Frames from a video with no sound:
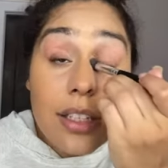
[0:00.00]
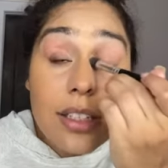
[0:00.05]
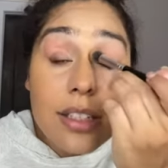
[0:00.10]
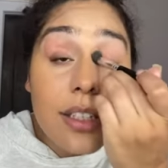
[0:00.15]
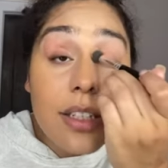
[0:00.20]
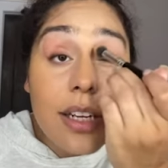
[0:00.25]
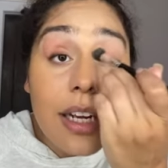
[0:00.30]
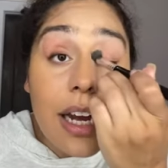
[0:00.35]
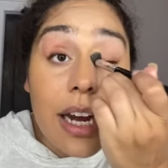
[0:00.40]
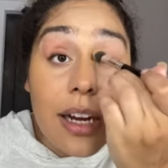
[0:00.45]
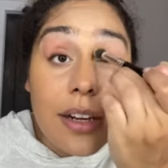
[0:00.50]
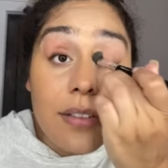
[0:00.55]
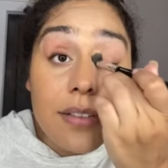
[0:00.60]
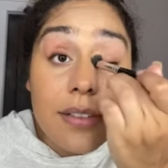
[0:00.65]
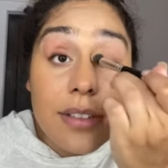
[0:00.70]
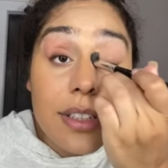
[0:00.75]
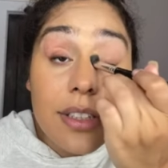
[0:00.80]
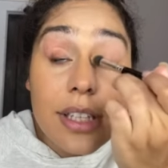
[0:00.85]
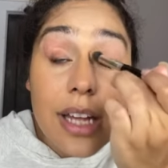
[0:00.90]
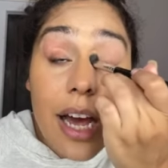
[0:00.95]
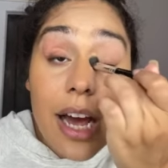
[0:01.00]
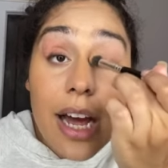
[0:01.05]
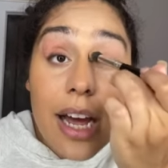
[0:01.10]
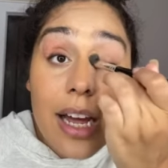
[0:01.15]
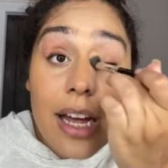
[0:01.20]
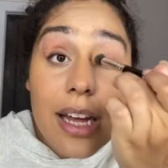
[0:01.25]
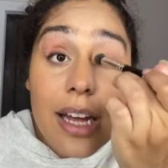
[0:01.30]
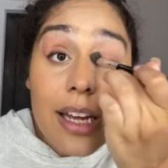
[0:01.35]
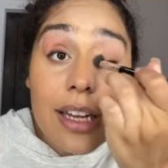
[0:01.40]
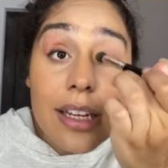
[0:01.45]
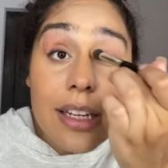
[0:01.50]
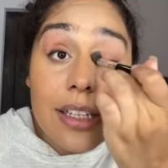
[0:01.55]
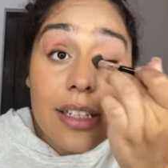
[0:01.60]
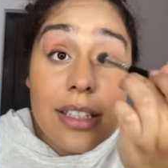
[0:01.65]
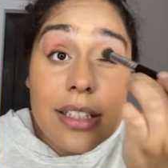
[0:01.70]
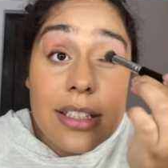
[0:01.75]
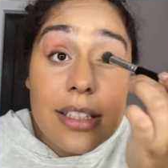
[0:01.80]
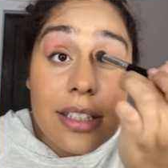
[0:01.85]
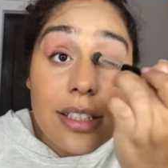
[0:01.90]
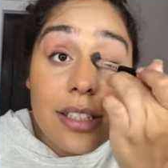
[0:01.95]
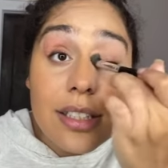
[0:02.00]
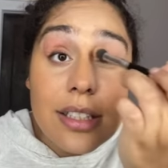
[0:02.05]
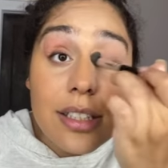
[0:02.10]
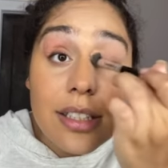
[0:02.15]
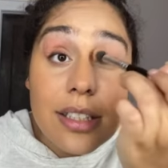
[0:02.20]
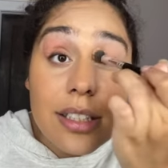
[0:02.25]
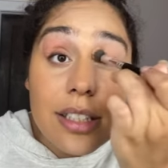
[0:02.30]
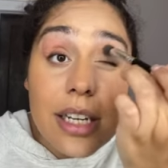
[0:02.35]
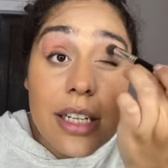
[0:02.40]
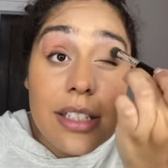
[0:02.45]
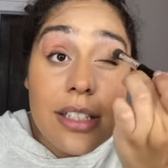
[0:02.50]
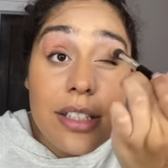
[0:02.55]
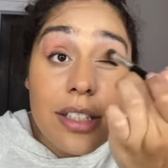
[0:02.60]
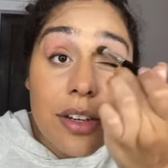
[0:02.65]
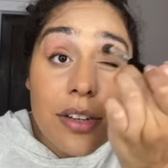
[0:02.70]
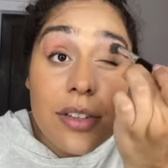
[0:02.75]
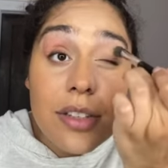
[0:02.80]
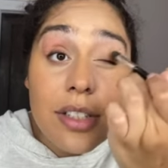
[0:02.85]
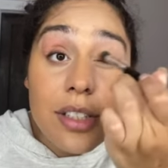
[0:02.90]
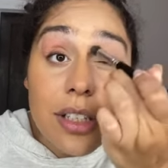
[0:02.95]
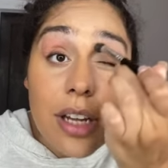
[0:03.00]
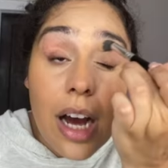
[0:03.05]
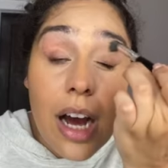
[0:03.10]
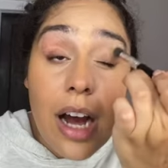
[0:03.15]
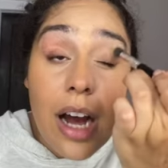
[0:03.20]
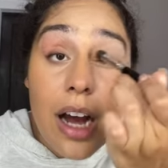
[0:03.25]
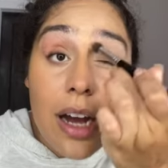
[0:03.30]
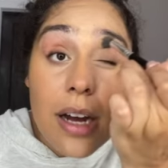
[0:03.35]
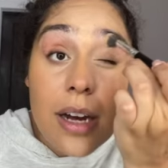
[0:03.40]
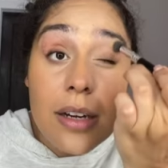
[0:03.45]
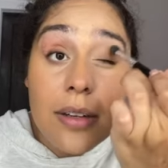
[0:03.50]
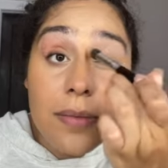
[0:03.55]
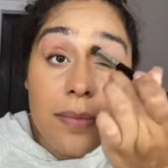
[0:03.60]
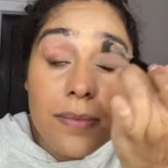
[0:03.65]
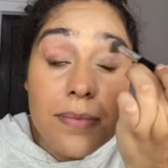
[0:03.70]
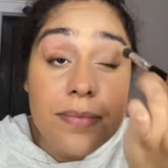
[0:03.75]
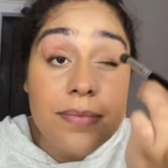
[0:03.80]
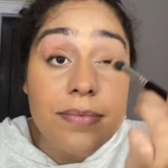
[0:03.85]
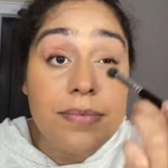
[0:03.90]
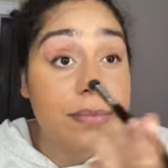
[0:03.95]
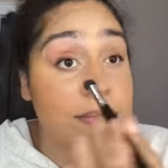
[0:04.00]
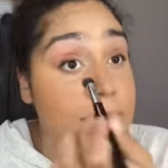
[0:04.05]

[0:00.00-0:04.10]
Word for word: So yeah, that and so um